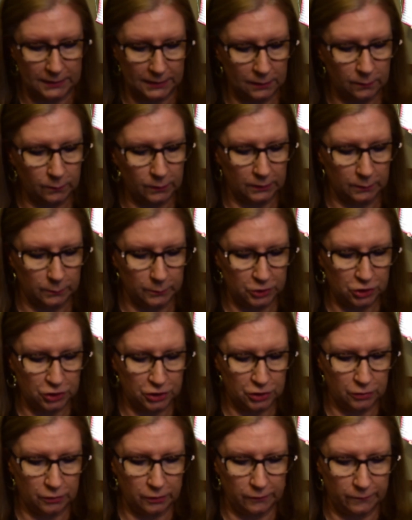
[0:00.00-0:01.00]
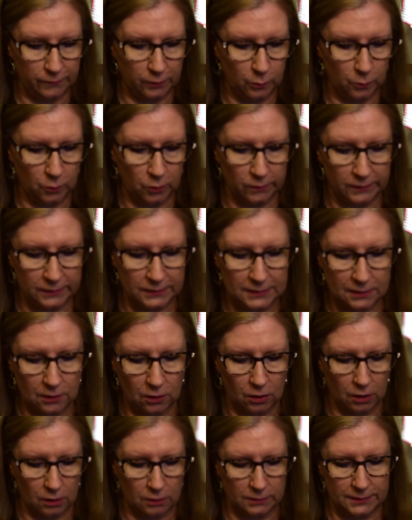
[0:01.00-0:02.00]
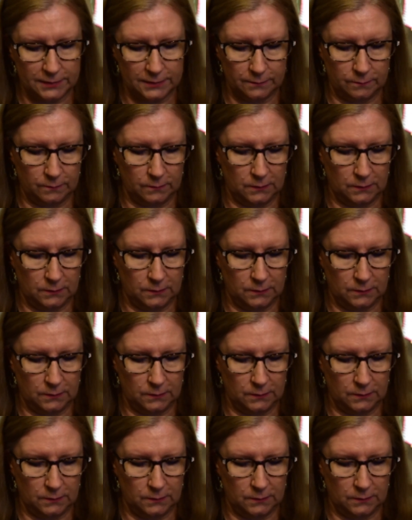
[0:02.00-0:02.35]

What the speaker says: Anyway, let me just show you a few more of these cards.